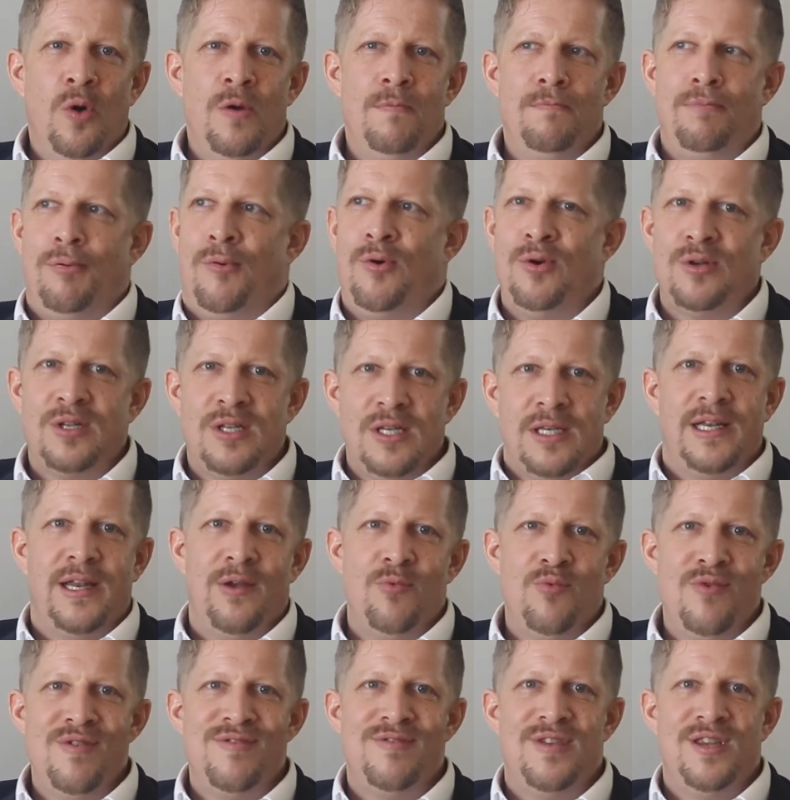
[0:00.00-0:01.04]
importantly
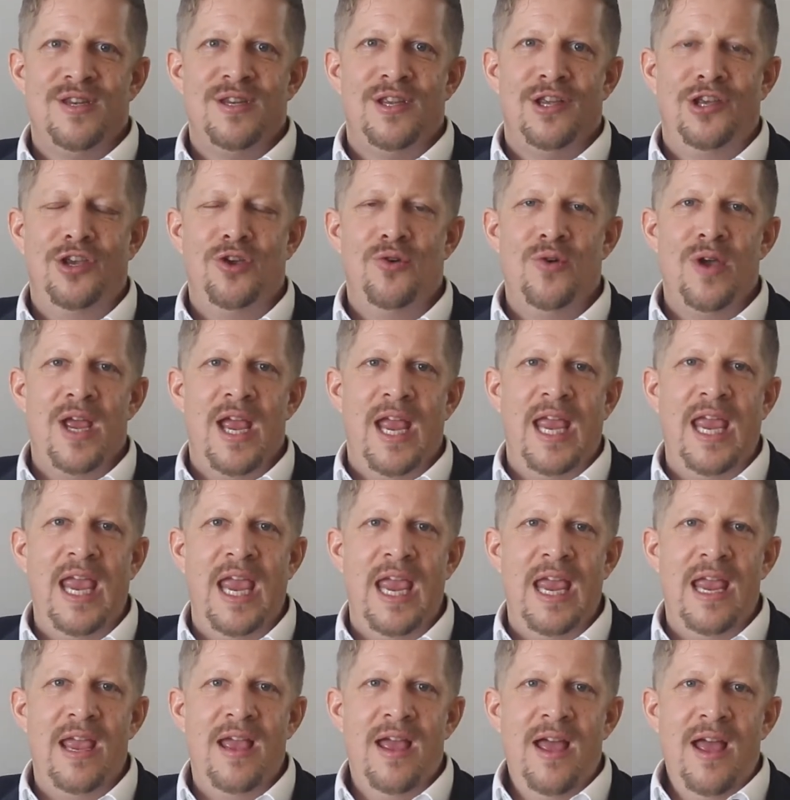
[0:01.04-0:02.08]
within the
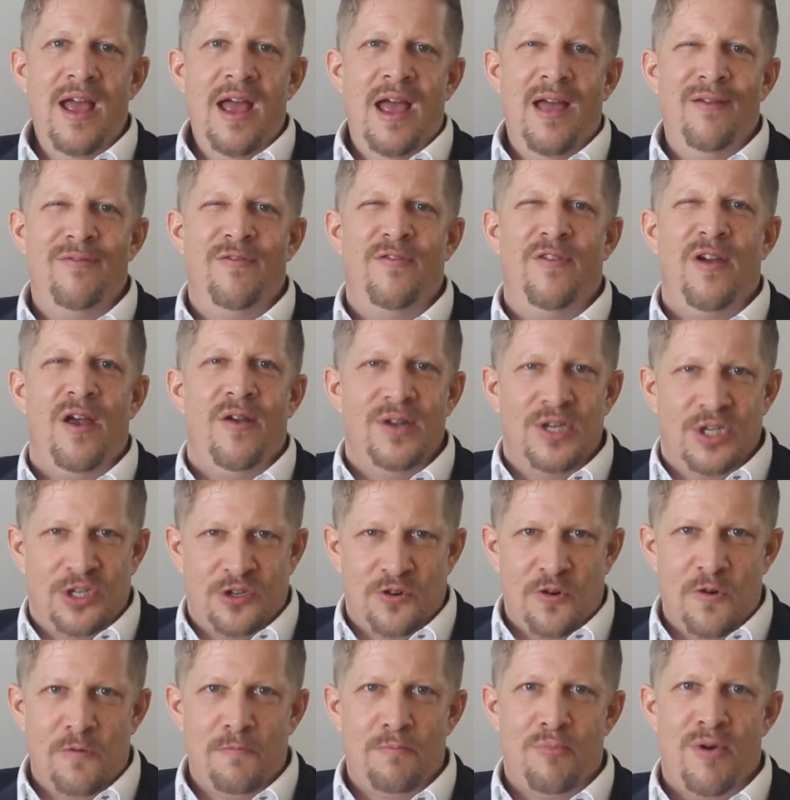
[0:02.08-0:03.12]
UAE, a very
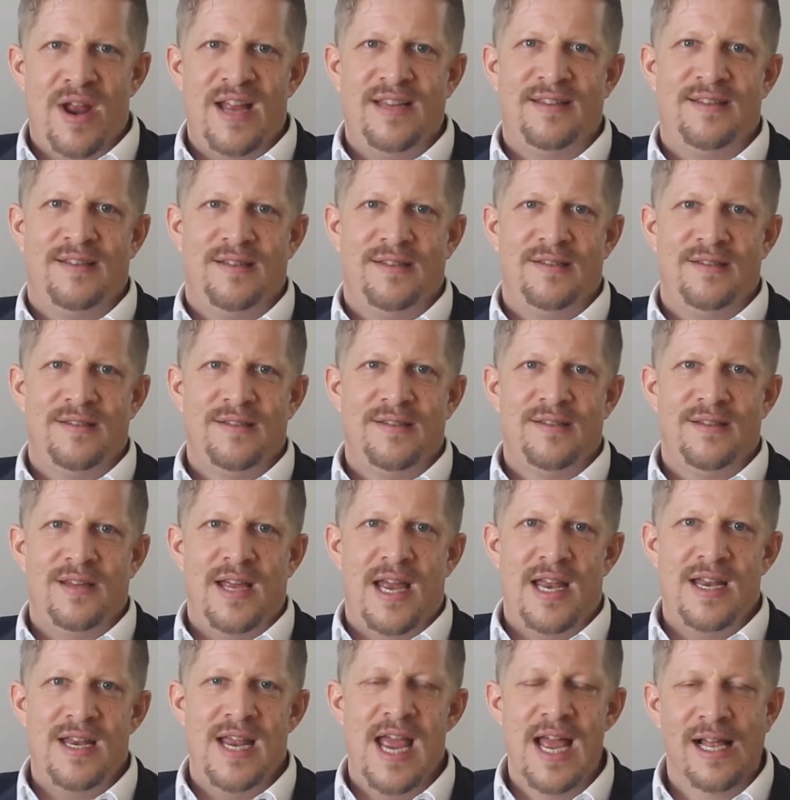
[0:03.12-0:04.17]
strong presence.
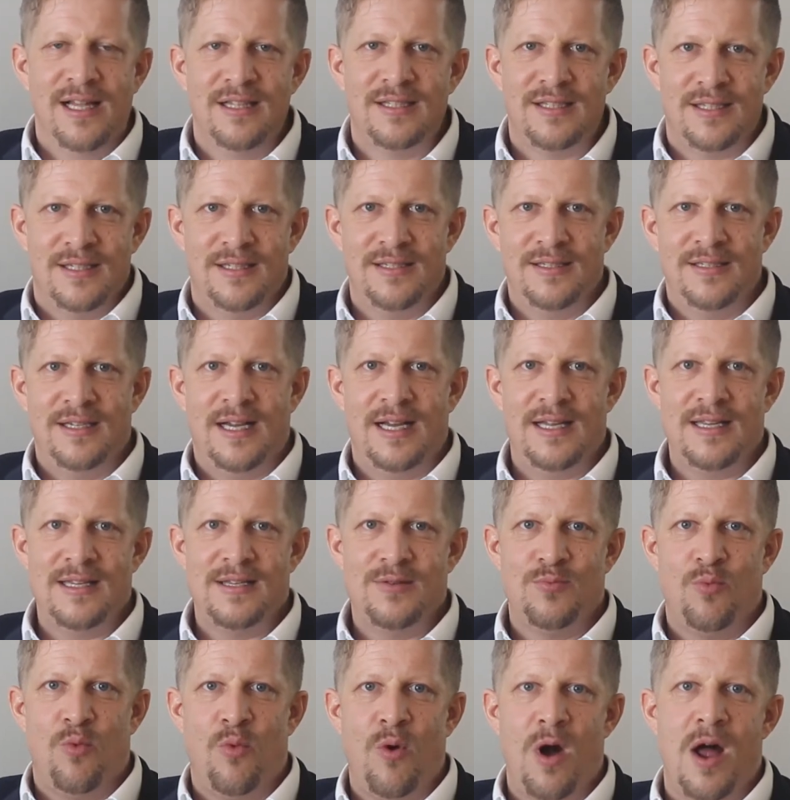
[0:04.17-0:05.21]
And Hilton
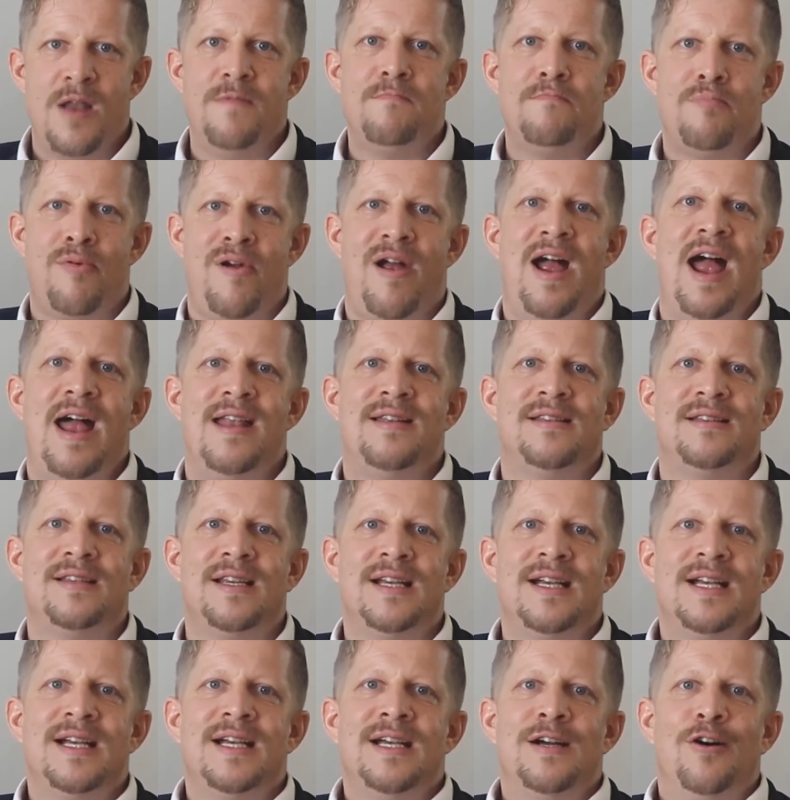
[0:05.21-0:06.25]
as one brand
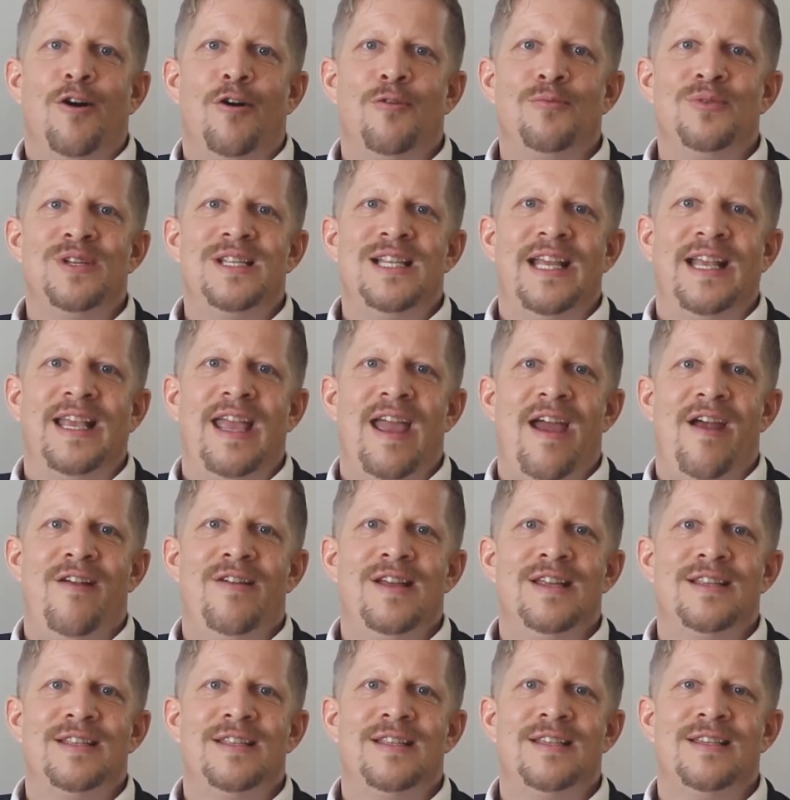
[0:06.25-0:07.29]
obviously
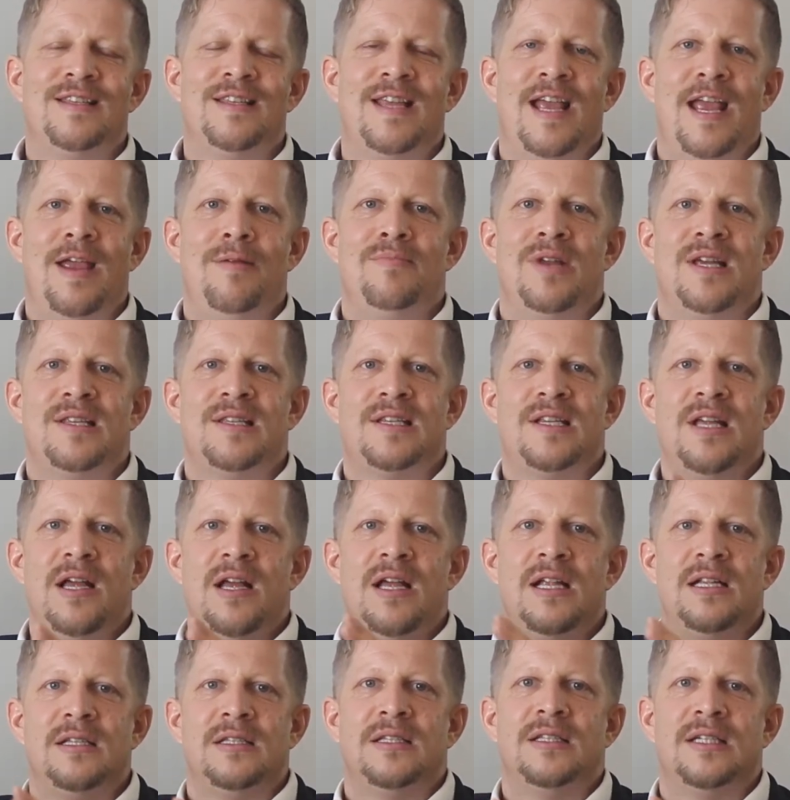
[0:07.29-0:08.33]
carries the same as
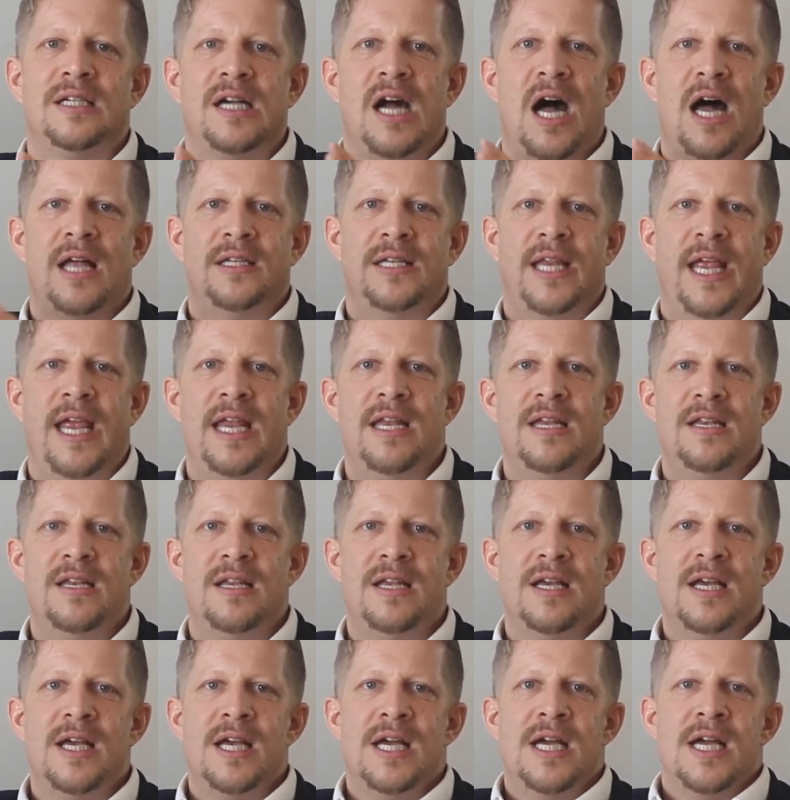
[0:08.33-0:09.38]
Hilton Garden
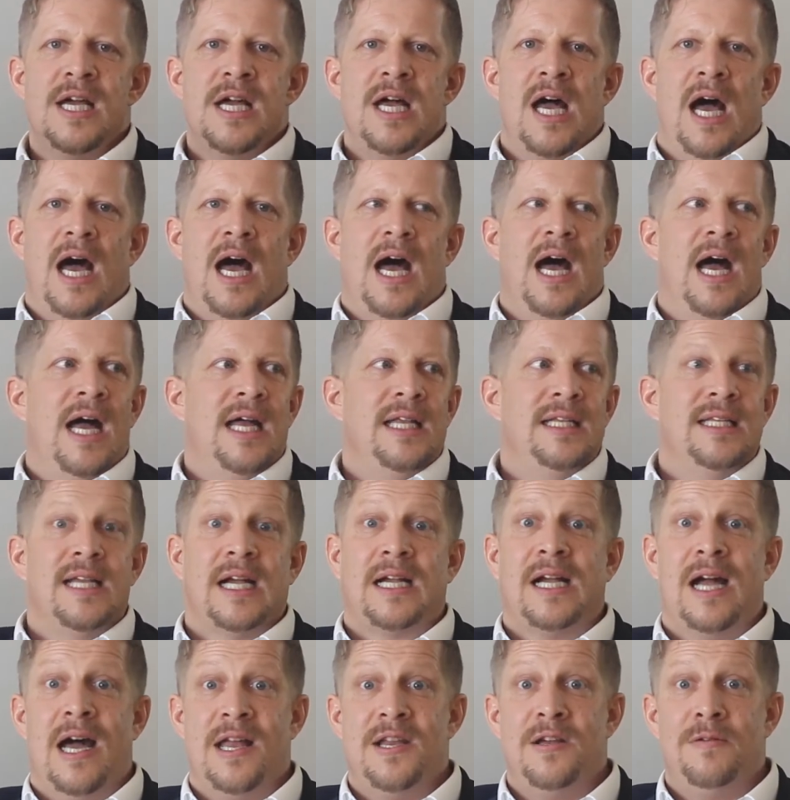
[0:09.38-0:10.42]
Inn, the
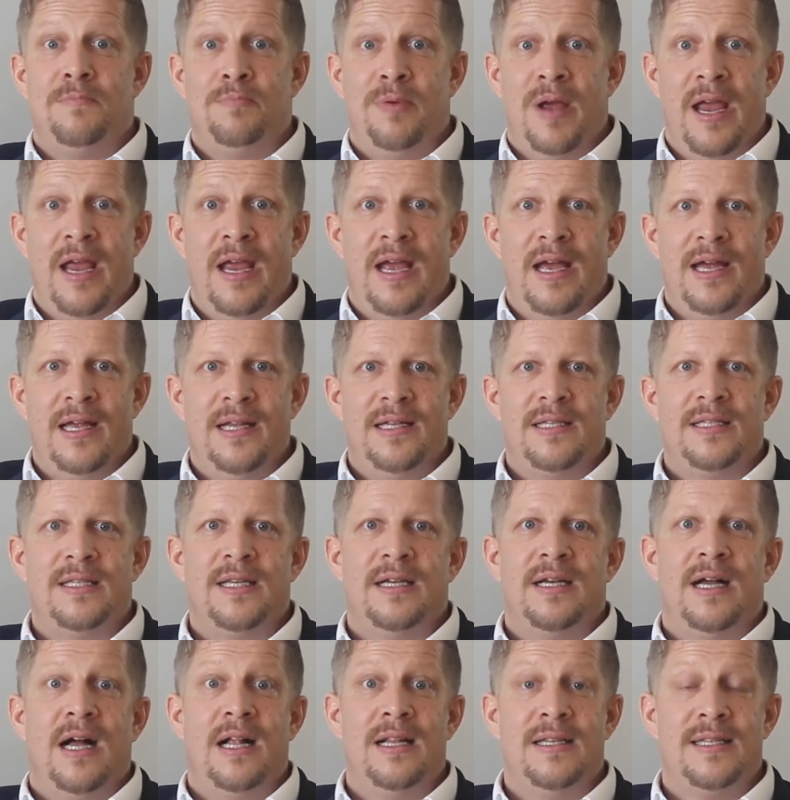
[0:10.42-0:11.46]
Canapé at
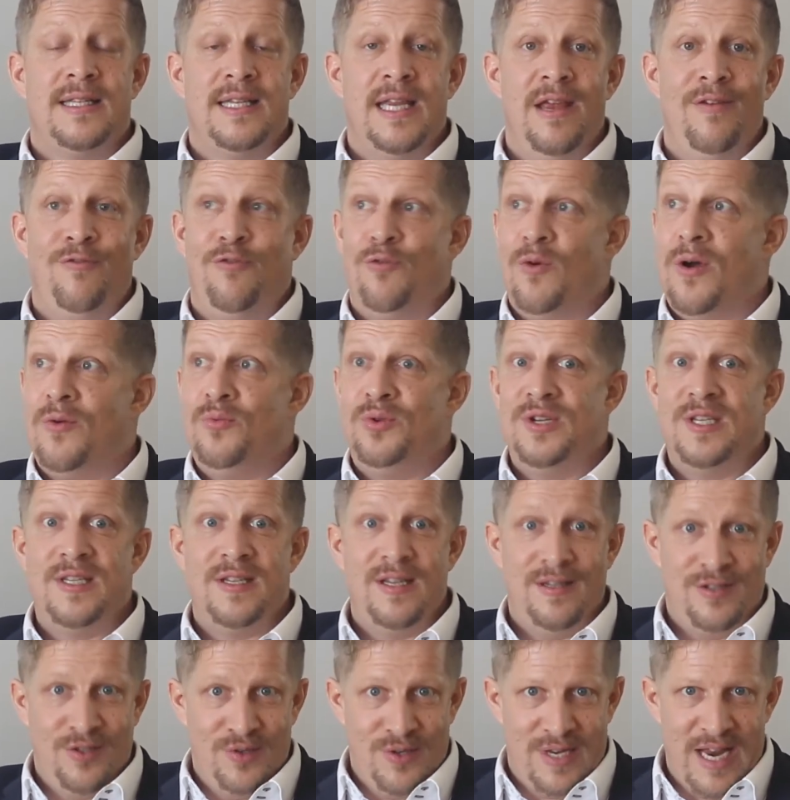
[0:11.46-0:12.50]
Al Seef where we
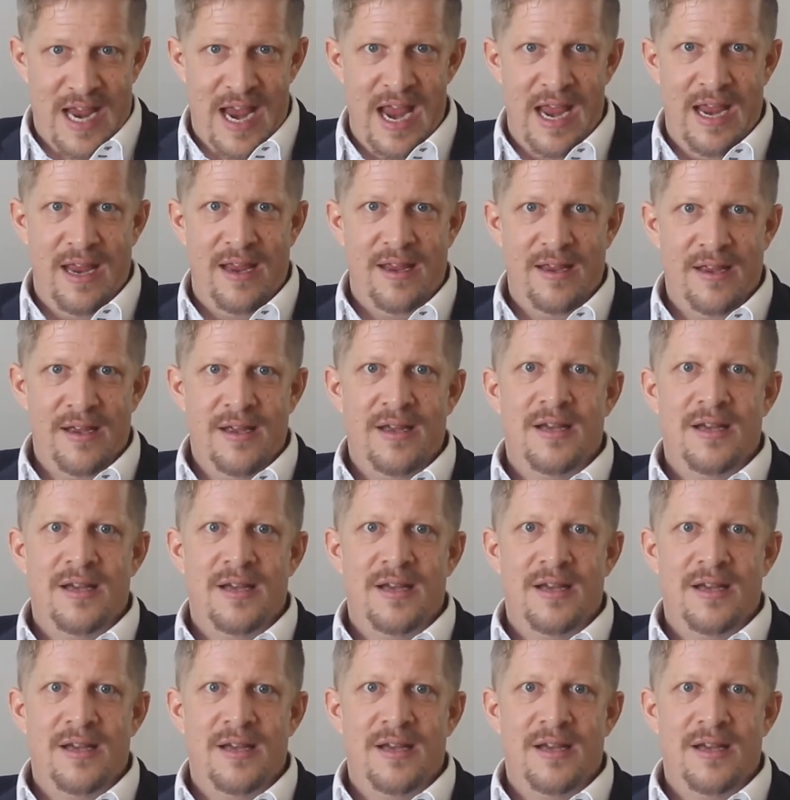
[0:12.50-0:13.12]
sit today,